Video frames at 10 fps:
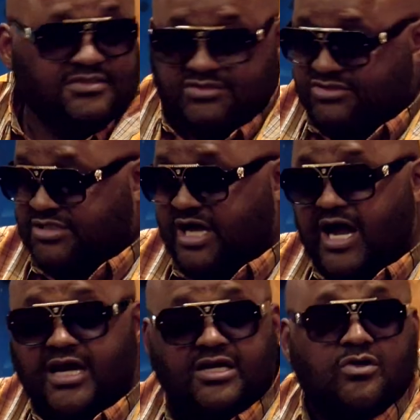
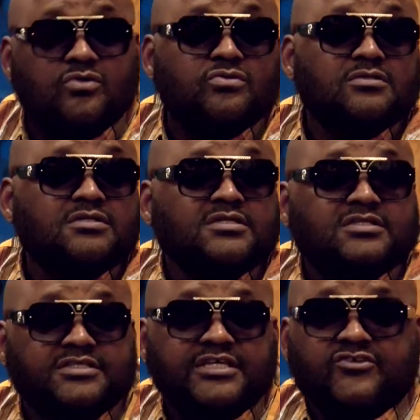Chicago,
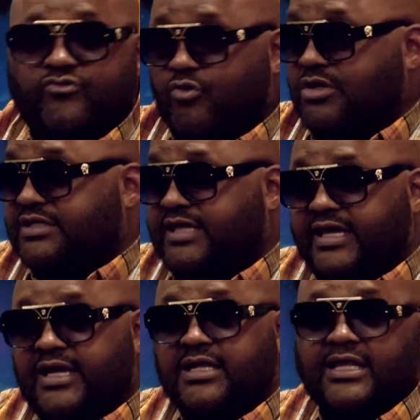Detroit,
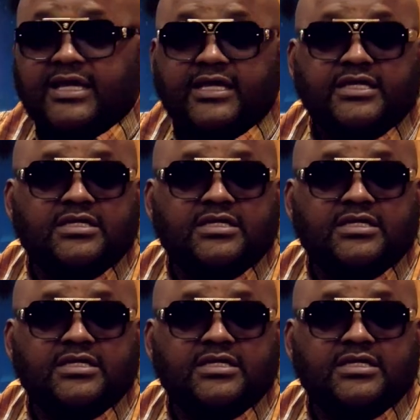LA,